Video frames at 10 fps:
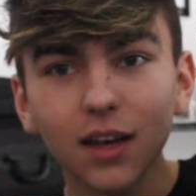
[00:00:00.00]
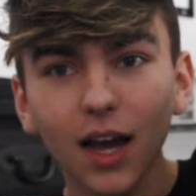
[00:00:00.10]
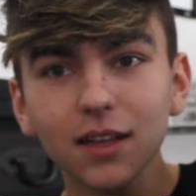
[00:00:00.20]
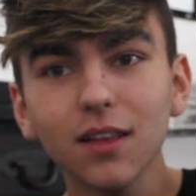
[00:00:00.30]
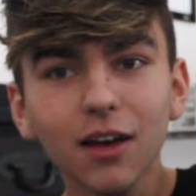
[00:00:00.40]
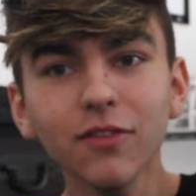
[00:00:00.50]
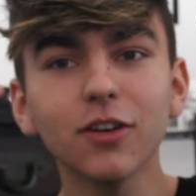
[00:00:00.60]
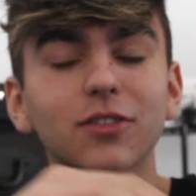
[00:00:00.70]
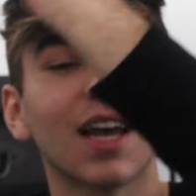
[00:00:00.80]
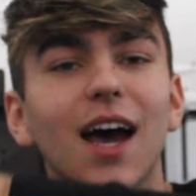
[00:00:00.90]
I love
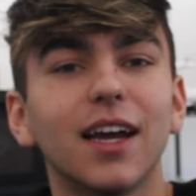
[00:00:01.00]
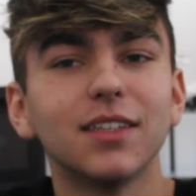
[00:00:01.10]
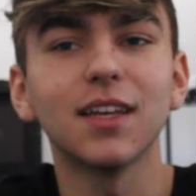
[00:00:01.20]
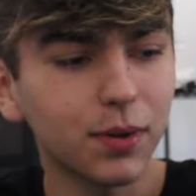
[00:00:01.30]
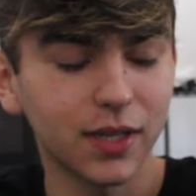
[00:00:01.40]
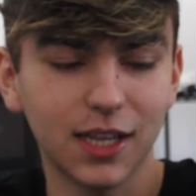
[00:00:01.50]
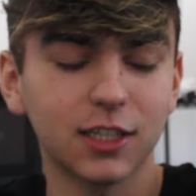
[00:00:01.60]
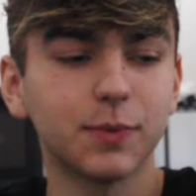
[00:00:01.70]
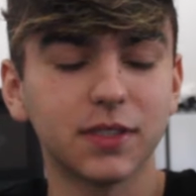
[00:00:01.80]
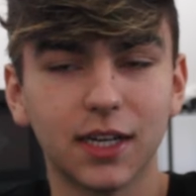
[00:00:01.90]
those guys. But
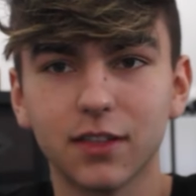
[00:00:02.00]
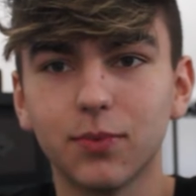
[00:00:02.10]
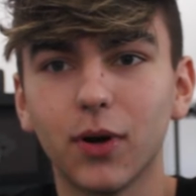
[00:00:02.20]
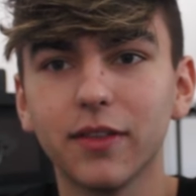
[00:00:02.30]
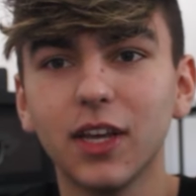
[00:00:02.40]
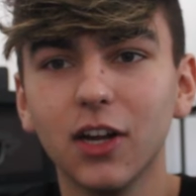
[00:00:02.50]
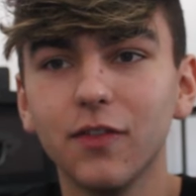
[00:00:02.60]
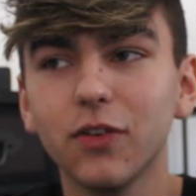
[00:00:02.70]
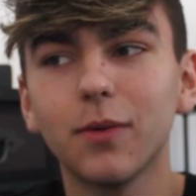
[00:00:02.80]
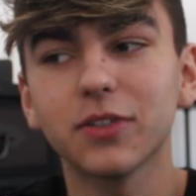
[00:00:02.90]
that's besides the point. The
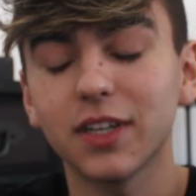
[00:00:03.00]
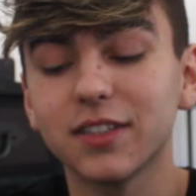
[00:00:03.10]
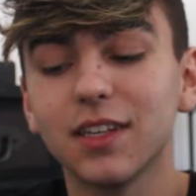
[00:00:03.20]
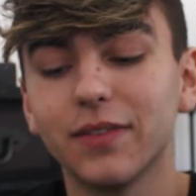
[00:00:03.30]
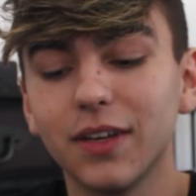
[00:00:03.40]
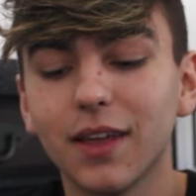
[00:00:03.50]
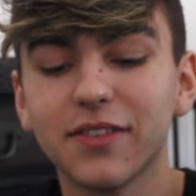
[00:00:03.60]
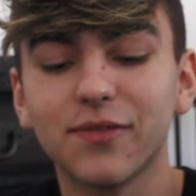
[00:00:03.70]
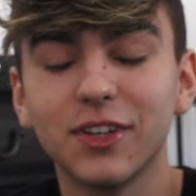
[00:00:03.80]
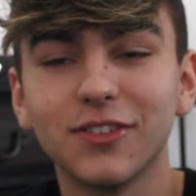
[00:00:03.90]
interview almost has
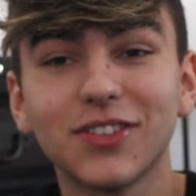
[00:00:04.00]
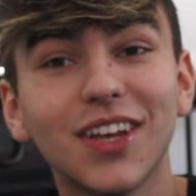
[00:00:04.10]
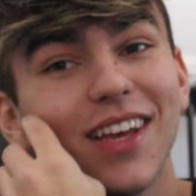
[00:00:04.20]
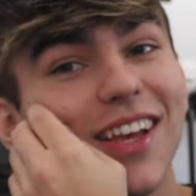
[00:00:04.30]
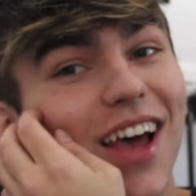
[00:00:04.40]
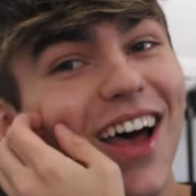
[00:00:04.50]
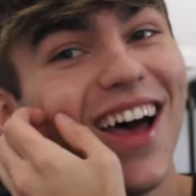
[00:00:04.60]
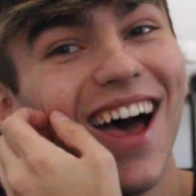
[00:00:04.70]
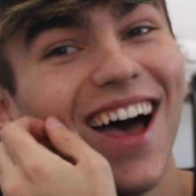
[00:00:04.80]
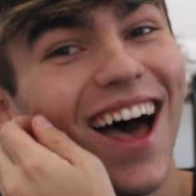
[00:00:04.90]
70,000 views.
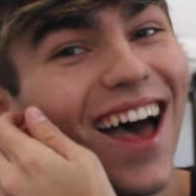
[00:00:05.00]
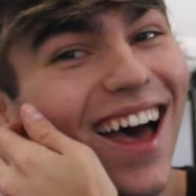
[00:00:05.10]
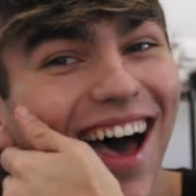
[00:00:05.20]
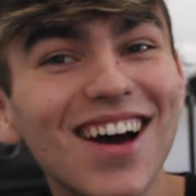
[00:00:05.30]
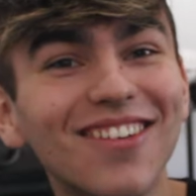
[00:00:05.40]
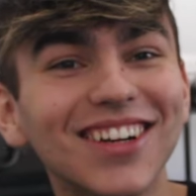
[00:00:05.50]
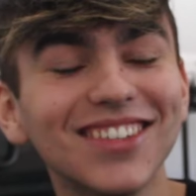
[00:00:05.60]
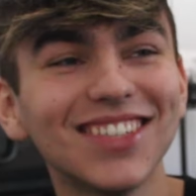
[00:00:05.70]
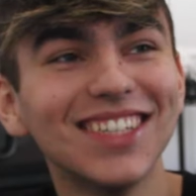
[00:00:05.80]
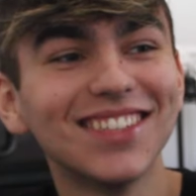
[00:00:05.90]

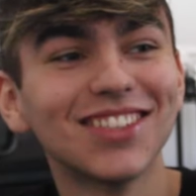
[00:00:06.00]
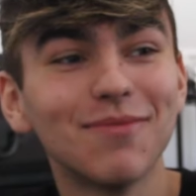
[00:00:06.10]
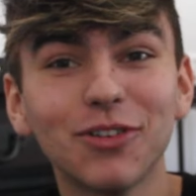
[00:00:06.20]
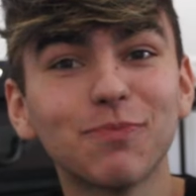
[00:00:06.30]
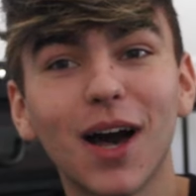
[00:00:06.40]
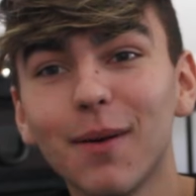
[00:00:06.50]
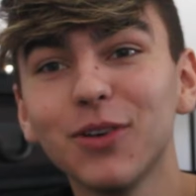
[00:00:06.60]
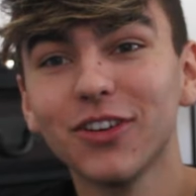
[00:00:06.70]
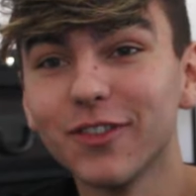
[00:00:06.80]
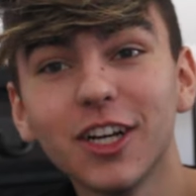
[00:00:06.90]
Which is the most
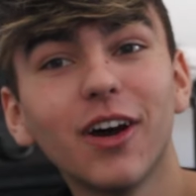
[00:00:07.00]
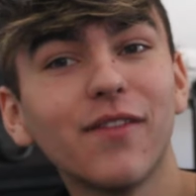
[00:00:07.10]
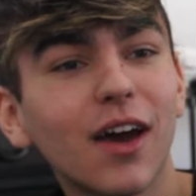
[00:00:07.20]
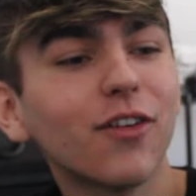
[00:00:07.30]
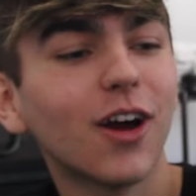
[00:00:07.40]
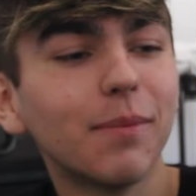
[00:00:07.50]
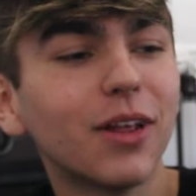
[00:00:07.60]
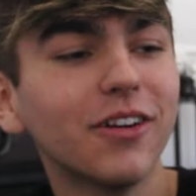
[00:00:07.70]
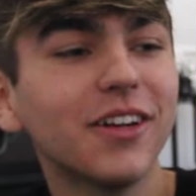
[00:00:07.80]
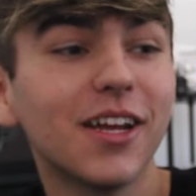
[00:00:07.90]
popular video I've ever
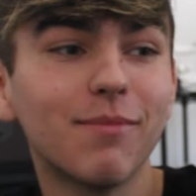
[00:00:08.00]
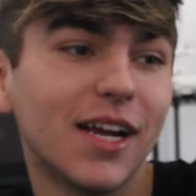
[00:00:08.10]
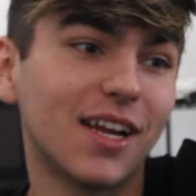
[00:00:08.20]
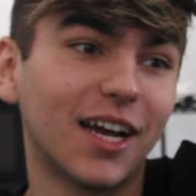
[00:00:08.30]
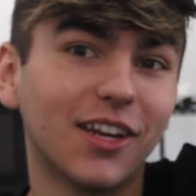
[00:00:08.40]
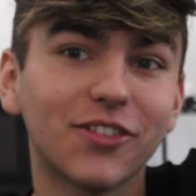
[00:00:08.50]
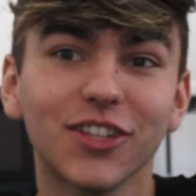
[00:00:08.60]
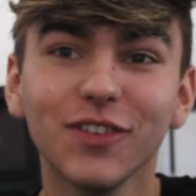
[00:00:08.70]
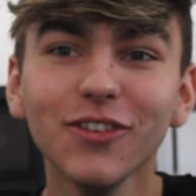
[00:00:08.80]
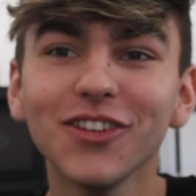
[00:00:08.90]
uploaded in my 9
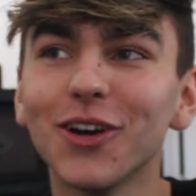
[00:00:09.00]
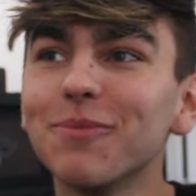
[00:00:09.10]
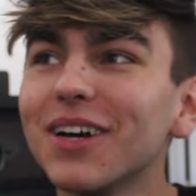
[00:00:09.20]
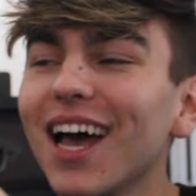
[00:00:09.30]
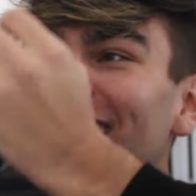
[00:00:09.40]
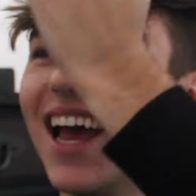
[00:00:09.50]
years of YouTube.